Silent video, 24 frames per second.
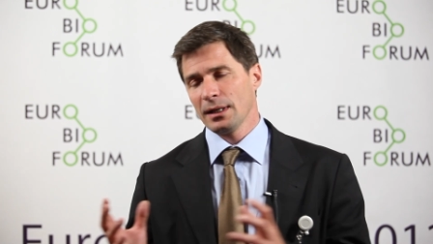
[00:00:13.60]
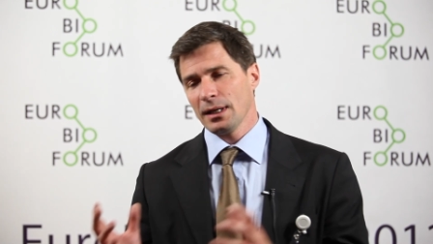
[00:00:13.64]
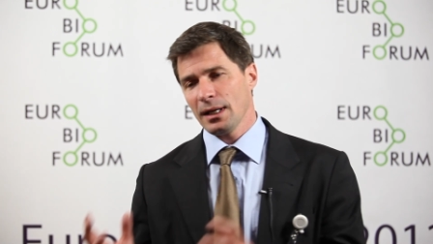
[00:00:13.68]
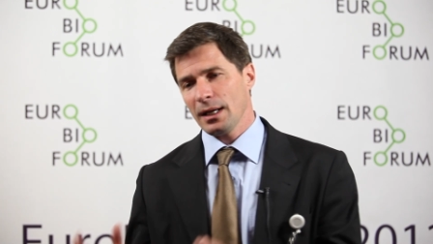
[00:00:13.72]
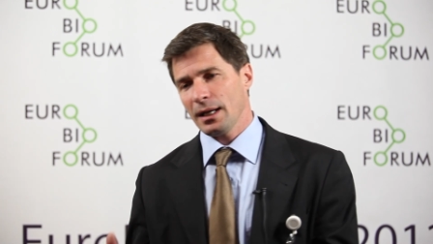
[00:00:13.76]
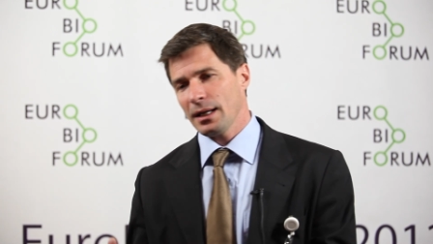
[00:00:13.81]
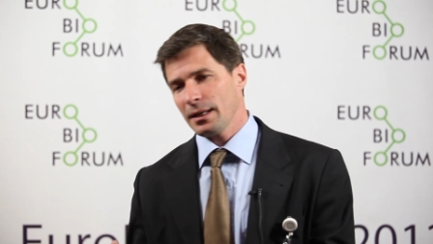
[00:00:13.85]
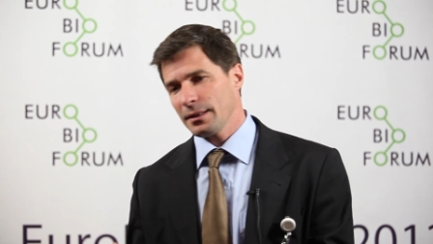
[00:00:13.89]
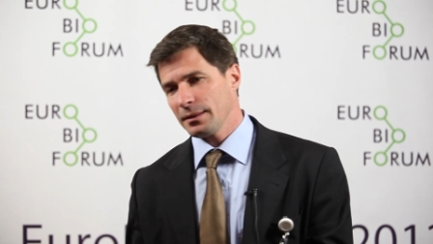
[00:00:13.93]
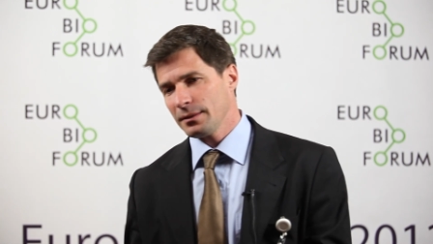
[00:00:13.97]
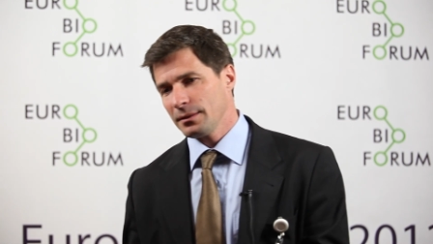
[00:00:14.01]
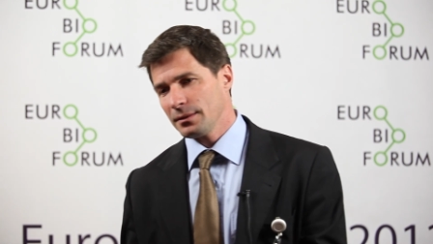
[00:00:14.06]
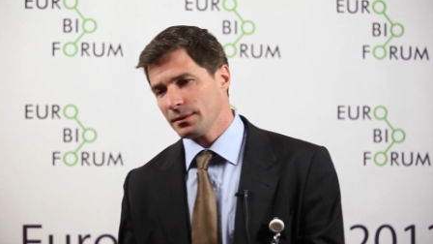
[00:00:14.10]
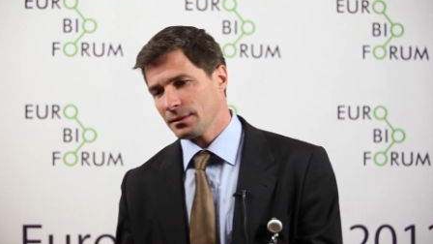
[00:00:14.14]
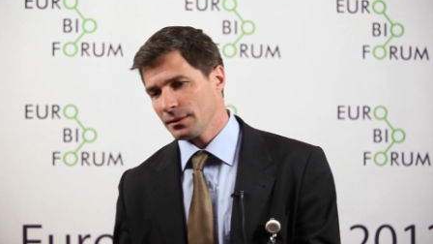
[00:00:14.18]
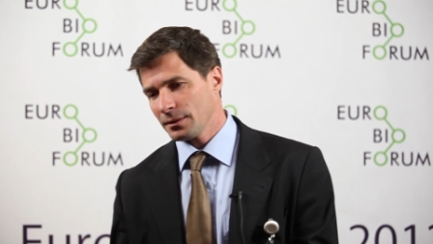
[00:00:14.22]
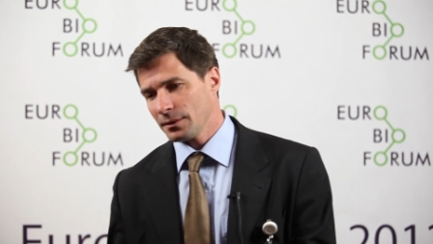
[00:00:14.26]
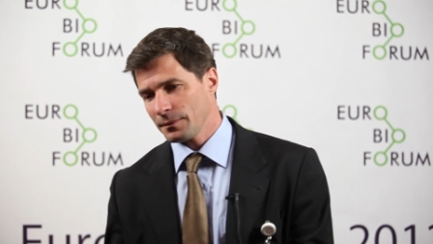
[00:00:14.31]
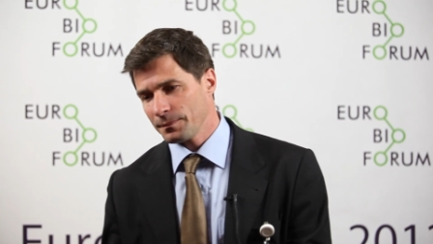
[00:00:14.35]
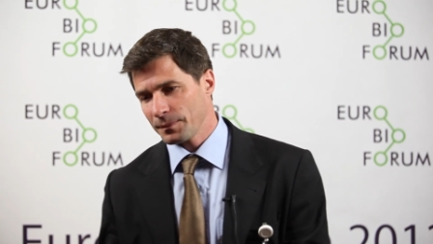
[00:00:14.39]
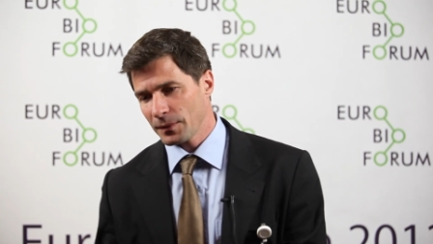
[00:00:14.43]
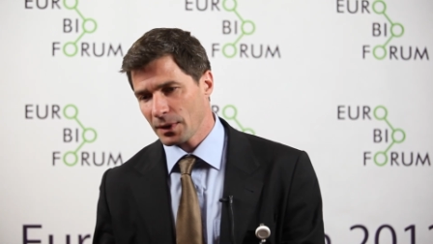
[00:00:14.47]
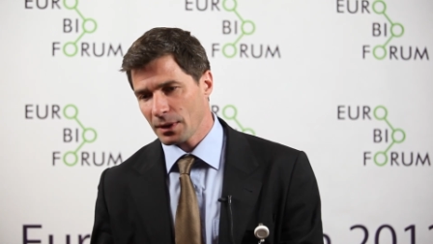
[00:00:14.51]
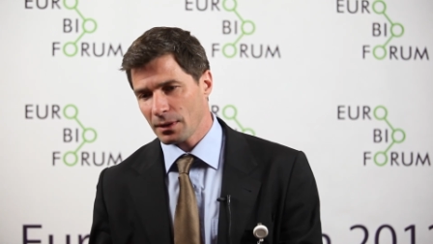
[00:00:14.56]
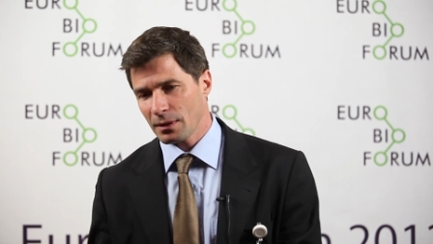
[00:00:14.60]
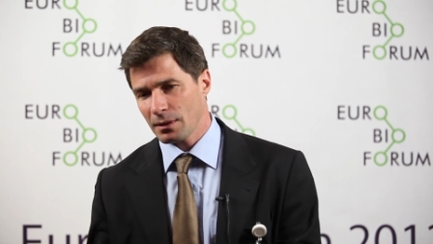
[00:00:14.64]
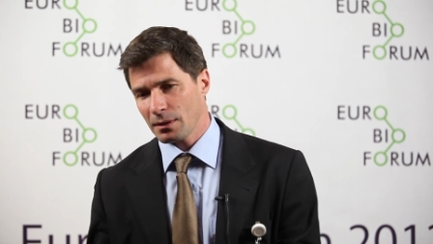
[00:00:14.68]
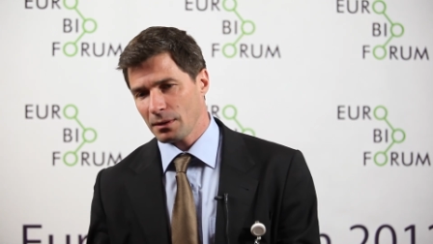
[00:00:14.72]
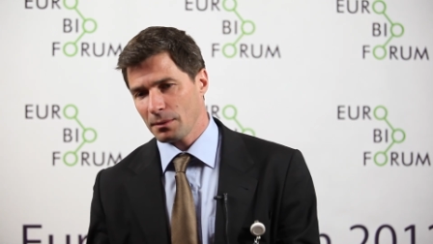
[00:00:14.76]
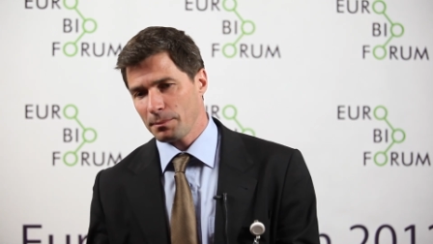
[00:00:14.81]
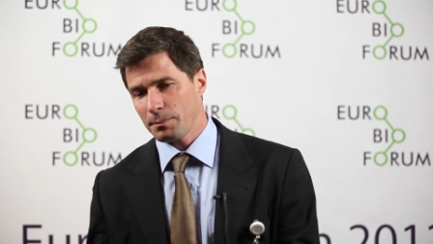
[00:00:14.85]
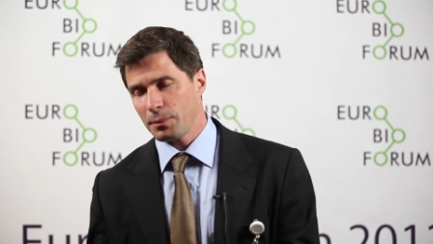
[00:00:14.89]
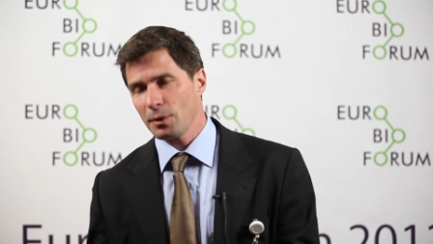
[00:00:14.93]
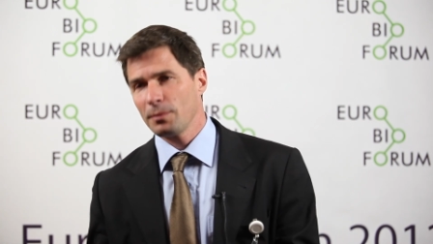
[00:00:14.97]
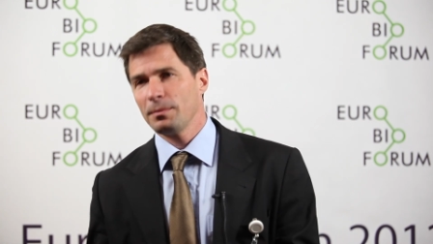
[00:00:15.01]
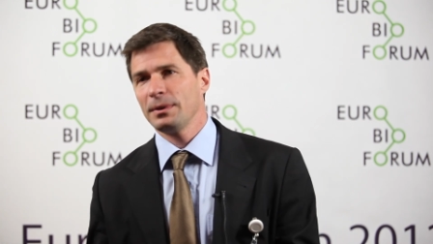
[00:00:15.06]
and
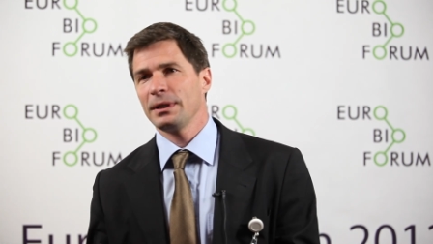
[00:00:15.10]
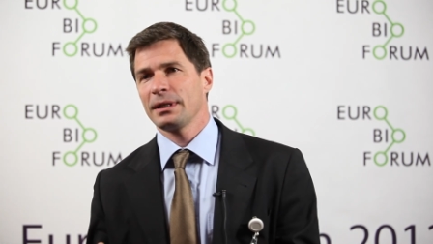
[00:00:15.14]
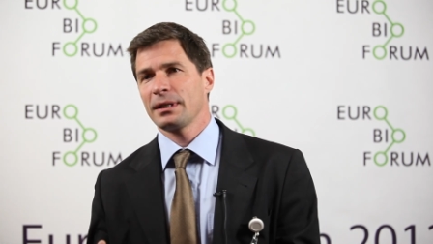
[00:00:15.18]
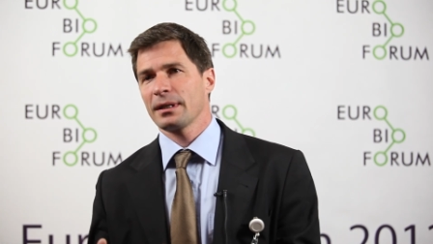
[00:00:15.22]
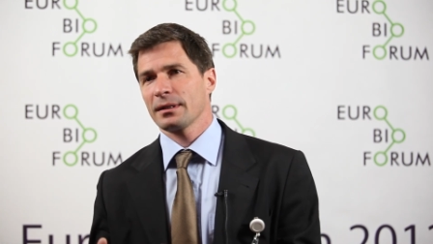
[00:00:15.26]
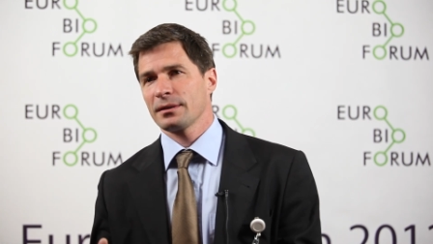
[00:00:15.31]
public